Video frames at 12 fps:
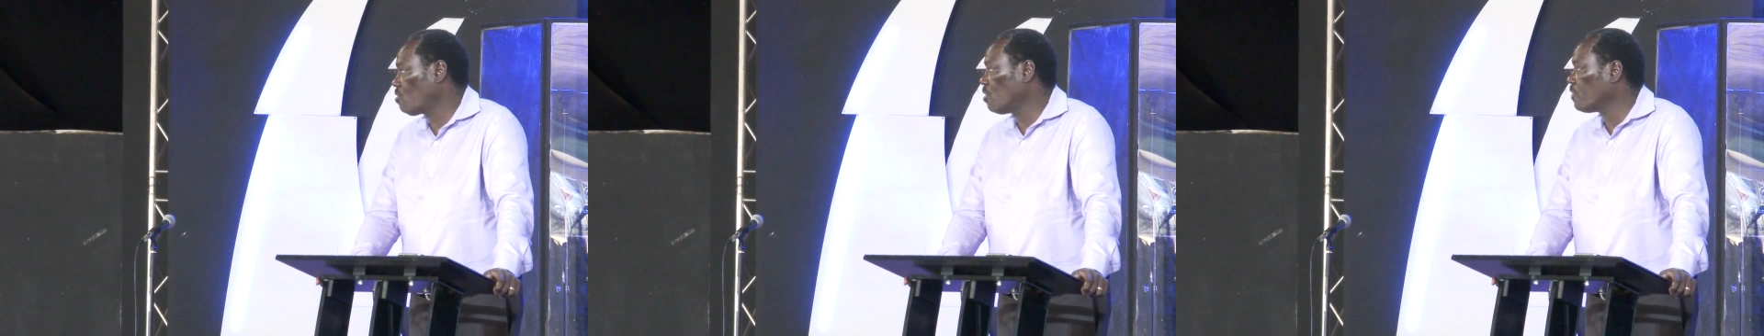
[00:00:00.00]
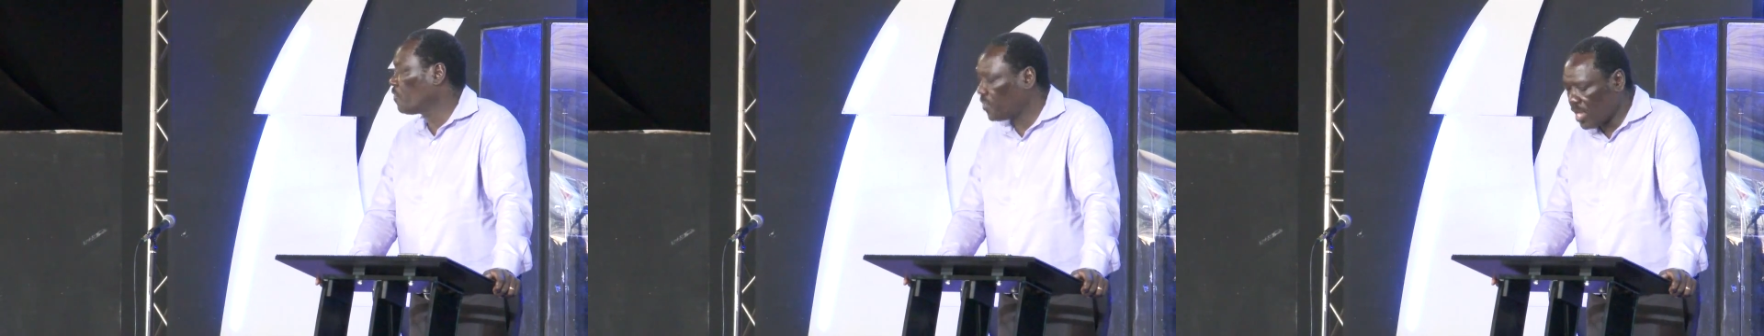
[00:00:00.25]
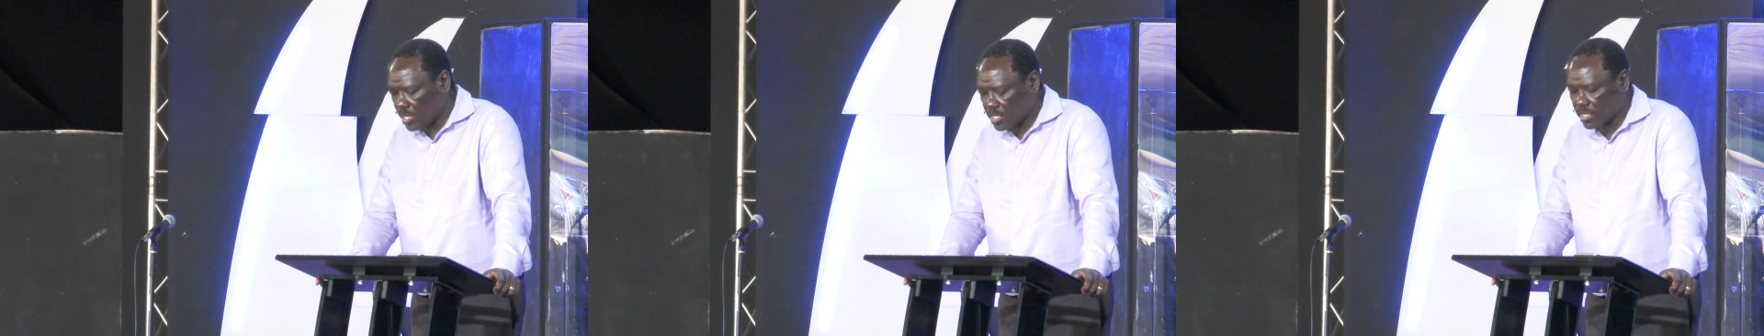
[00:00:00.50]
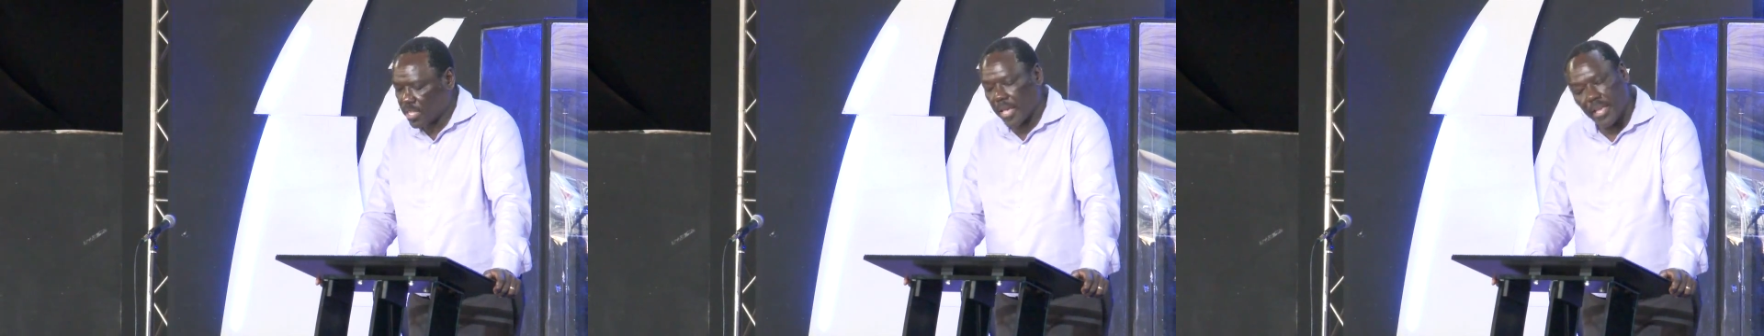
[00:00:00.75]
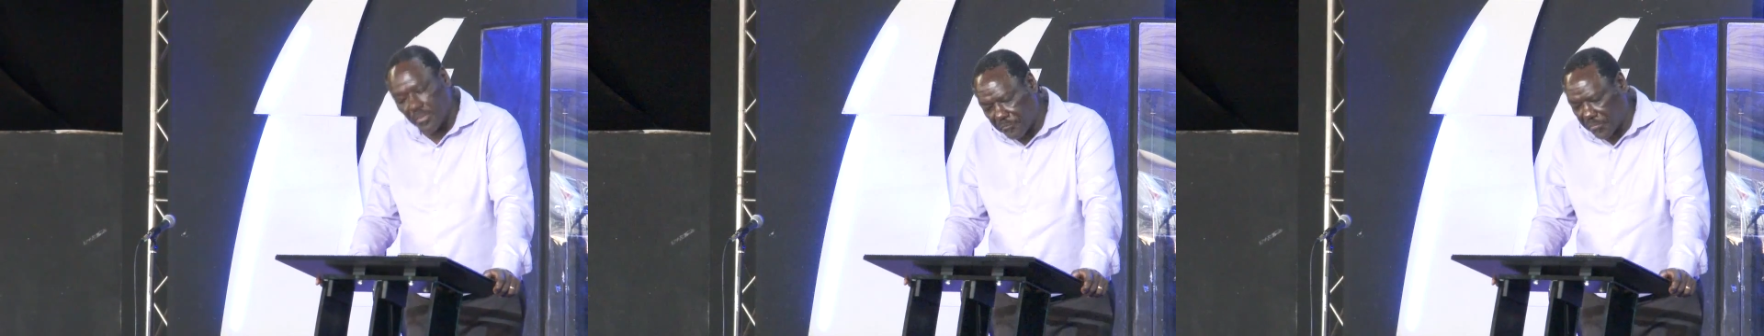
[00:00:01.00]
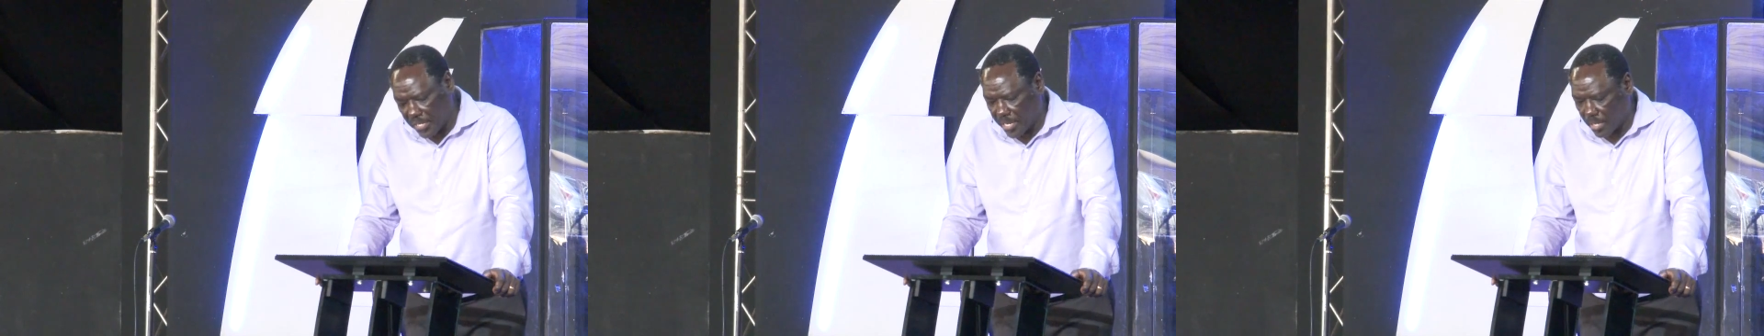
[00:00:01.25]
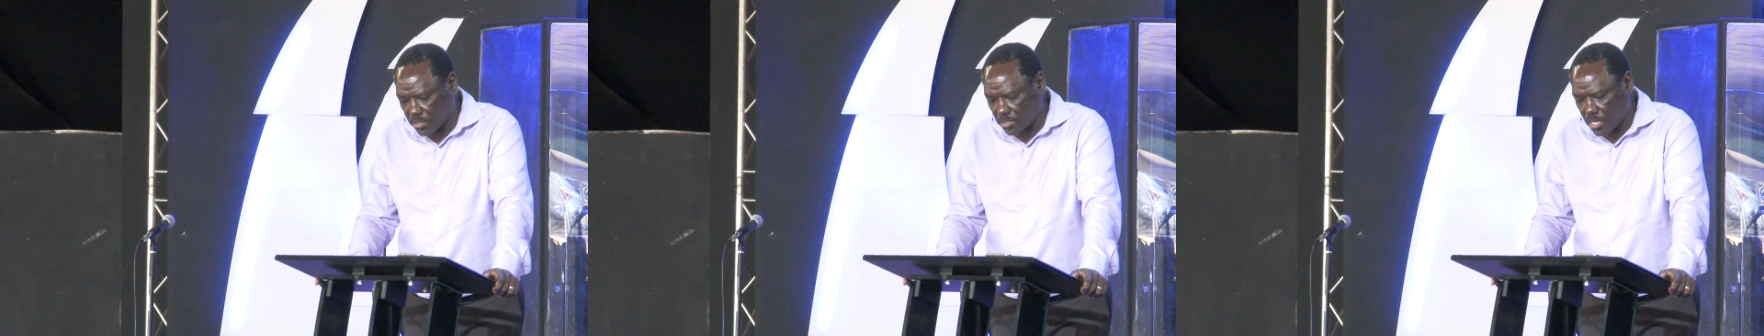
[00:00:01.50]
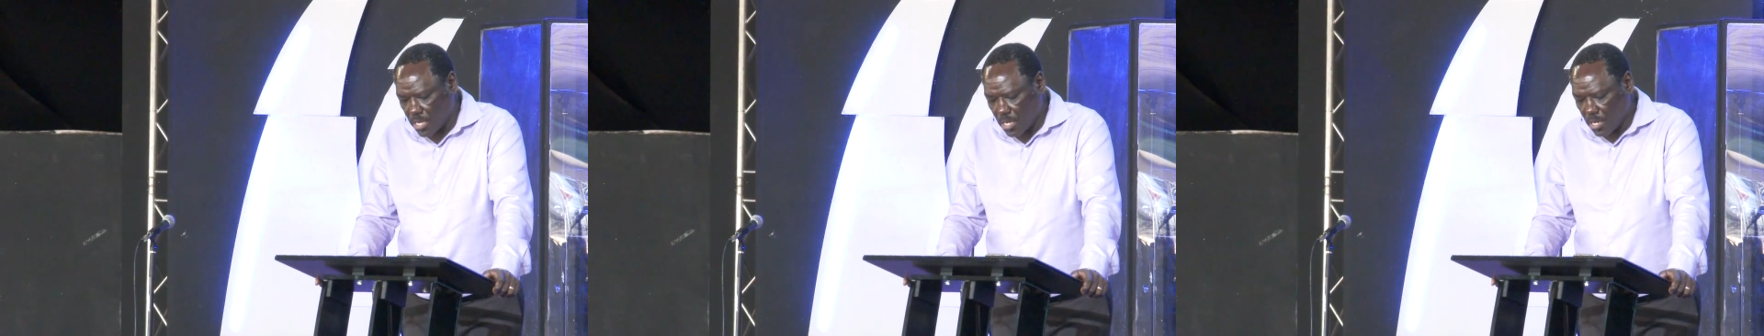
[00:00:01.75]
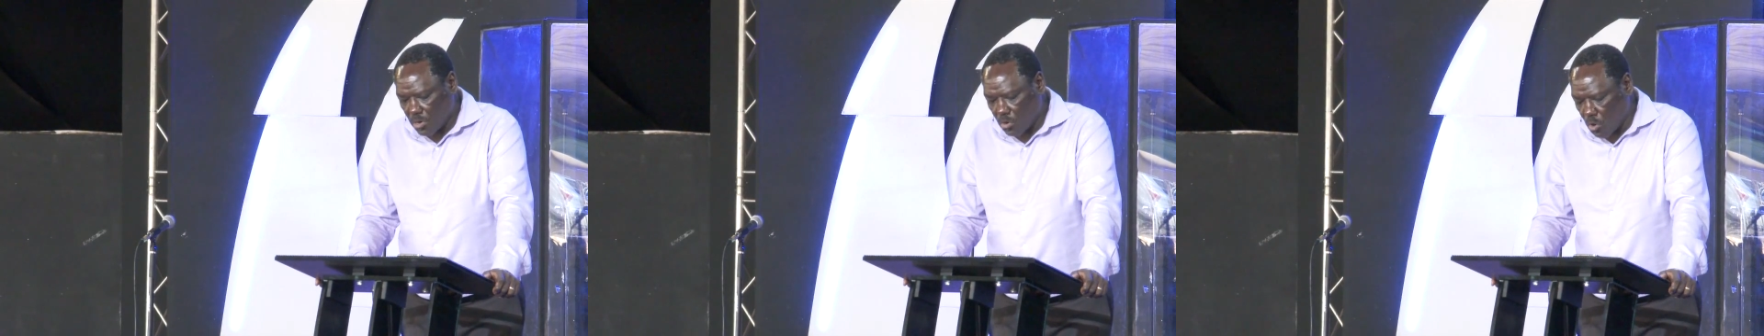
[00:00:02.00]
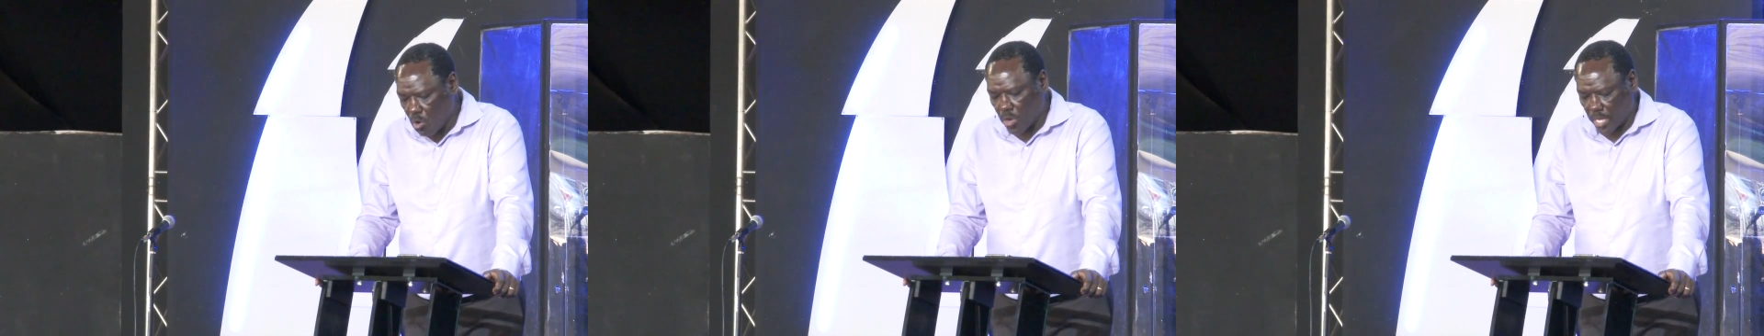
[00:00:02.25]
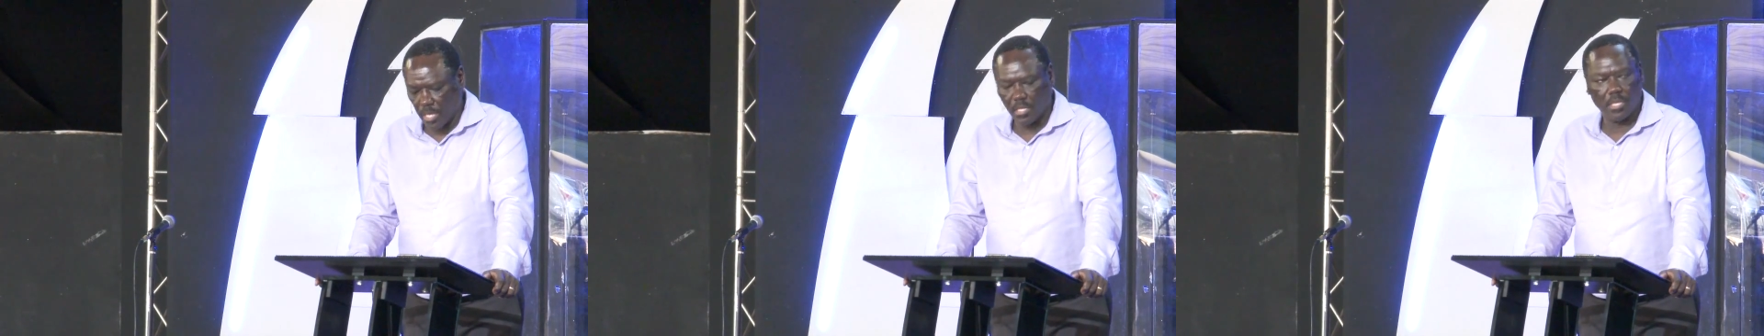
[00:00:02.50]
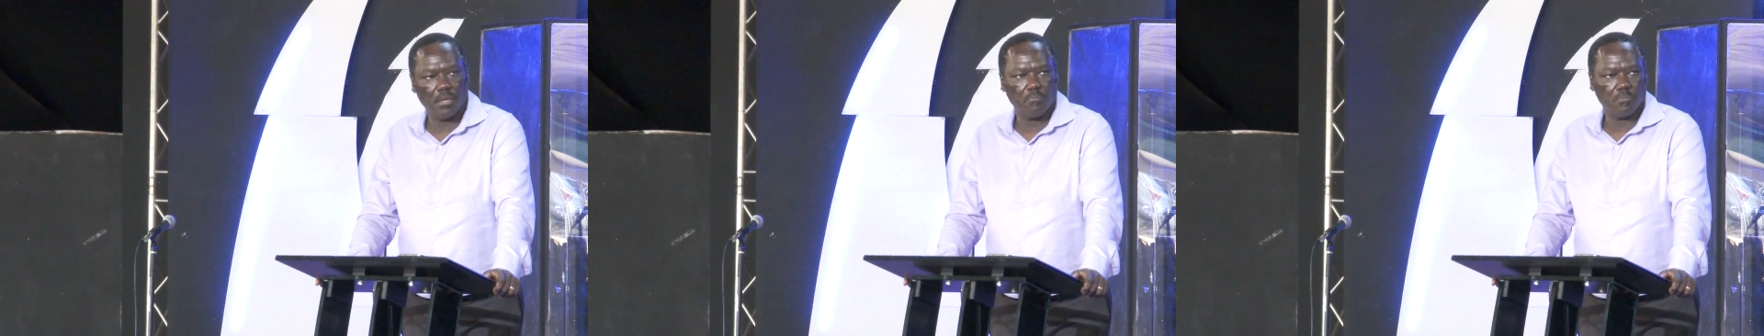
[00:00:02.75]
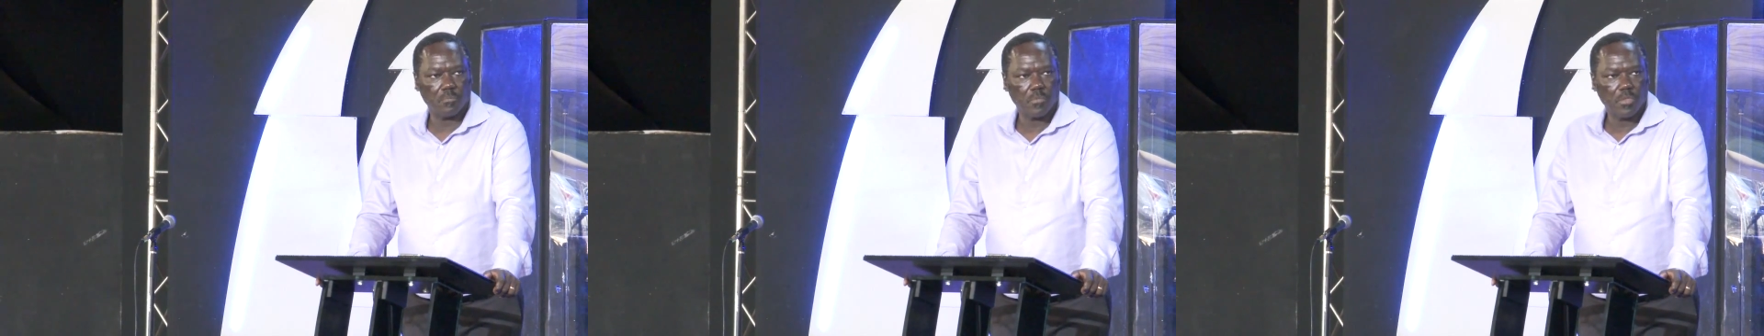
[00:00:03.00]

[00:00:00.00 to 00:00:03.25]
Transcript: Convert the infidels or kill them.